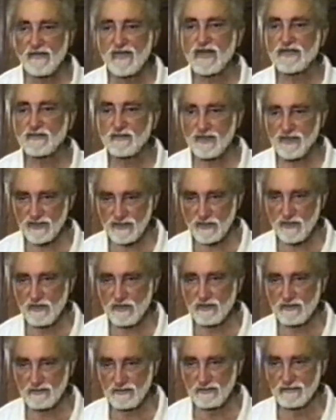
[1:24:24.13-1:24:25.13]
That's what he's
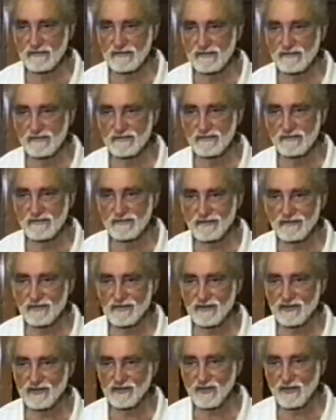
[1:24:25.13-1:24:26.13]
called.
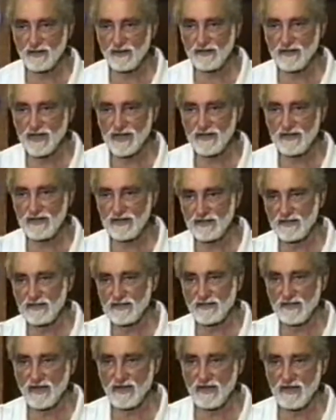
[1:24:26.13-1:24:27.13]
Oh, Pseudo
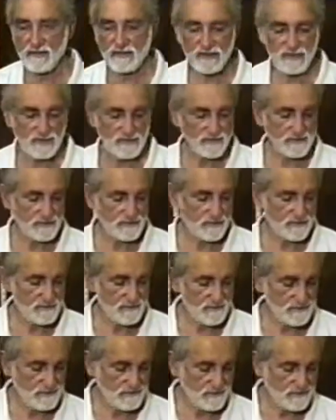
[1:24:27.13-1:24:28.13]
Dionysius, there out
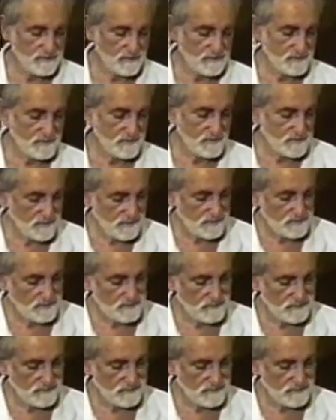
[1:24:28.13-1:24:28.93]
Yeah.